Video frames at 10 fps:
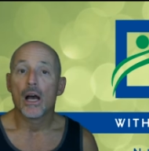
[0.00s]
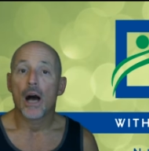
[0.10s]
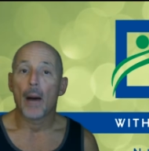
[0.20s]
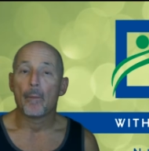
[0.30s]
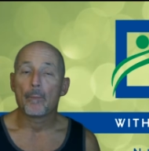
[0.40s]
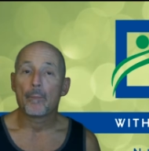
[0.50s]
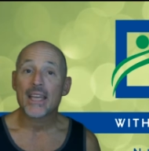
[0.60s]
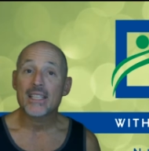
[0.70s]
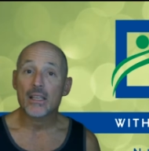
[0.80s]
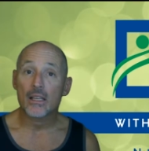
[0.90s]
Um,
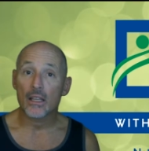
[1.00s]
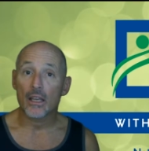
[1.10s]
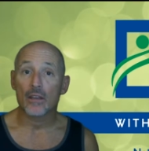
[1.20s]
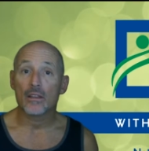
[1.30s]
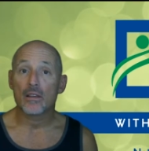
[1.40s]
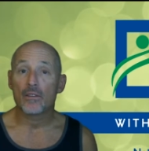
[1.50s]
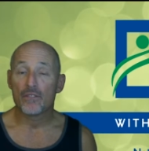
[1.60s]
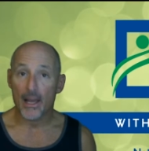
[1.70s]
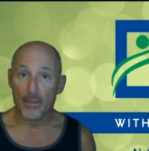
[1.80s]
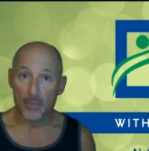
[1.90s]
basically,
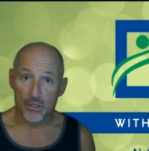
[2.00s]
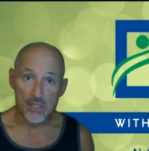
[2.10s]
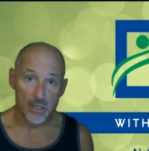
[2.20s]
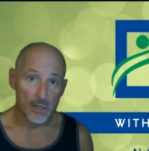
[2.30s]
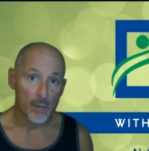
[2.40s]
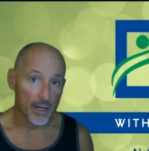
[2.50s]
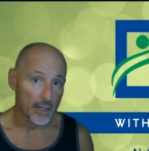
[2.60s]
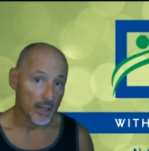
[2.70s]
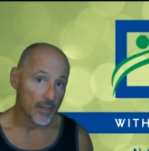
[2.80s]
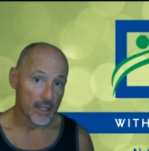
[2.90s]
fibers in our
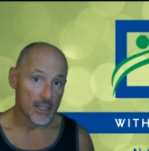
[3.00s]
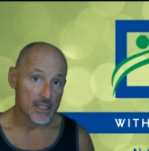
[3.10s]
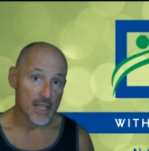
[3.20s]
body are things